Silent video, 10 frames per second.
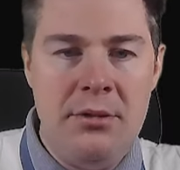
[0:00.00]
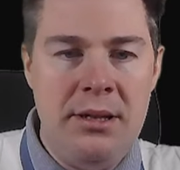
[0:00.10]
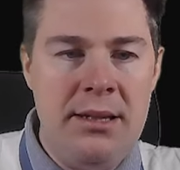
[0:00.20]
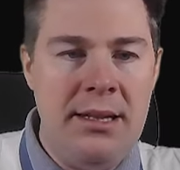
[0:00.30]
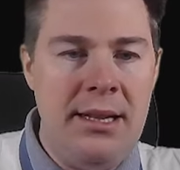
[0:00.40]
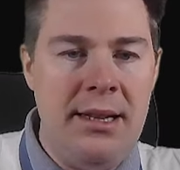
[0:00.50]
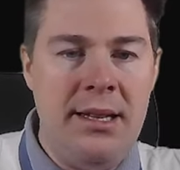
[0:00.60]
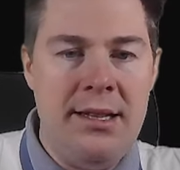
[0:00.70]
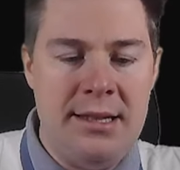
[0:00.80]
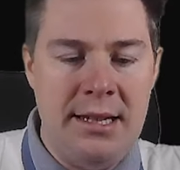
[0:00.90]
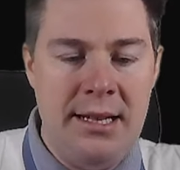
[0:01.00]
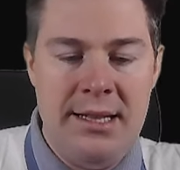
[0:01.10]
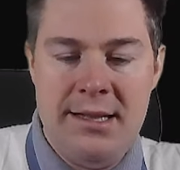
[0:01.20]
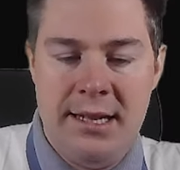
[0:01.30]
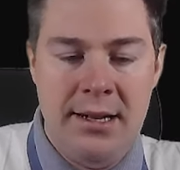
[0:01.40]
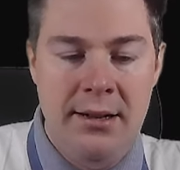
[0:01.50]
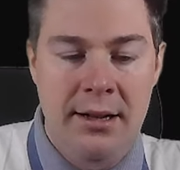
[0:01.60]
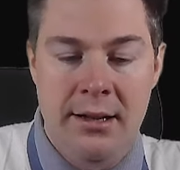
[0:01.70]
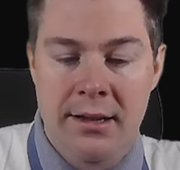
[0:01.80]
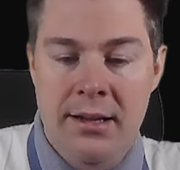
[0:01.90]
it in CLS here.
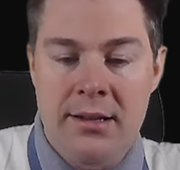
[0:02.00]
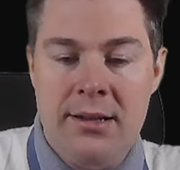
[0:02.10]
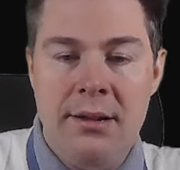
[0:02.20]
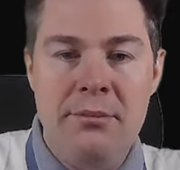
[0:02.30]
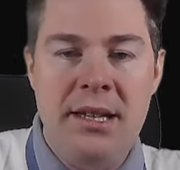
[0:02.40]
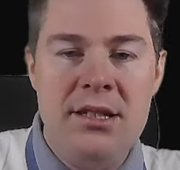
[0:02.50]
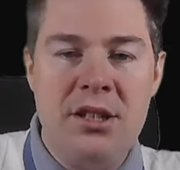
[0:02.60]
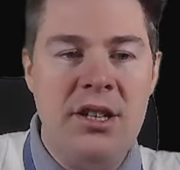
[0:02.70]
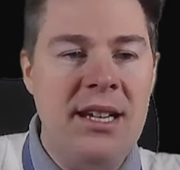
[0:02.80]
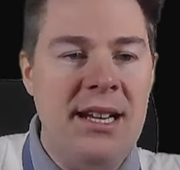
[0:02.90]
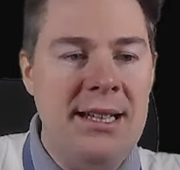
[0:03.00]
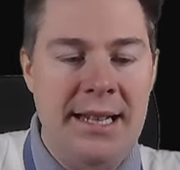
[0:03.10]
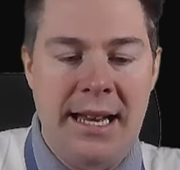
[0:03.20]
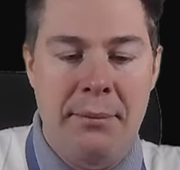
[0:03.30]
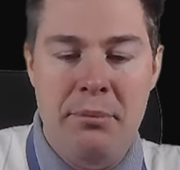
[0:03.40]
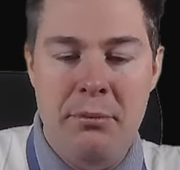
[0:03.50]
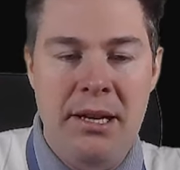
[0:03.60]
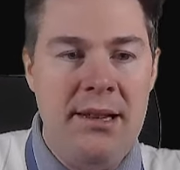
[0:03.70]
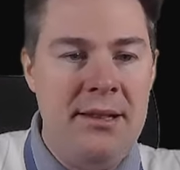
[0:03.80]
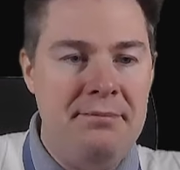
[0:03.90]
So I'm just going to clean up a
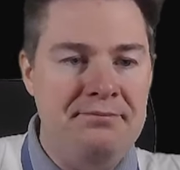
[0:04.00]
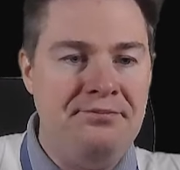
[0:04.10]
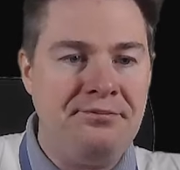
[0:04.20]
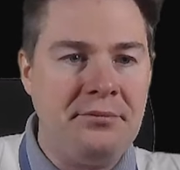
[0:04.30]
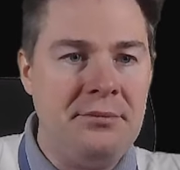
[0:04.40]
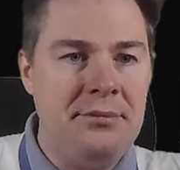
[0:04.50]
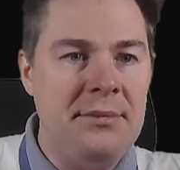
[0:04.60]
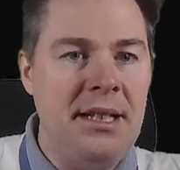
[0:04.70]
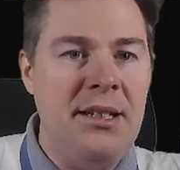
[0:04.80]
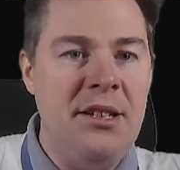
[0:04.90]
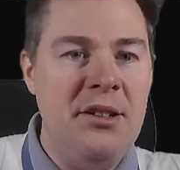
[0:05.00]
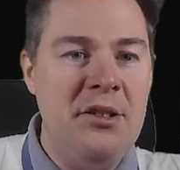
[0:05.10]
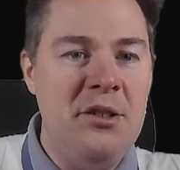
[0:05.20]
bit in a